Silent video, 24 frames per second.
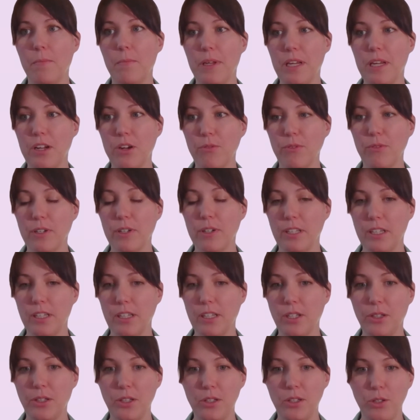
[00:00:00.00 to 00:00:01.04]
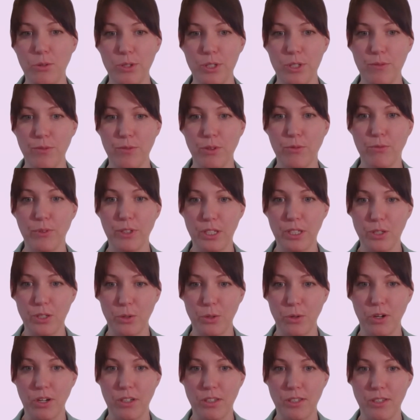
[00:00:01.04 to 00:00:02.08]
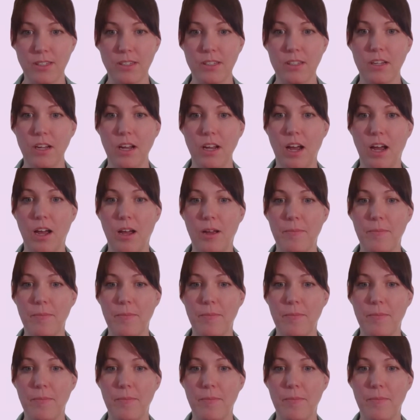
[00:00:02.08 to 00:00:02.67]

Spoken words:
being a really useful resource.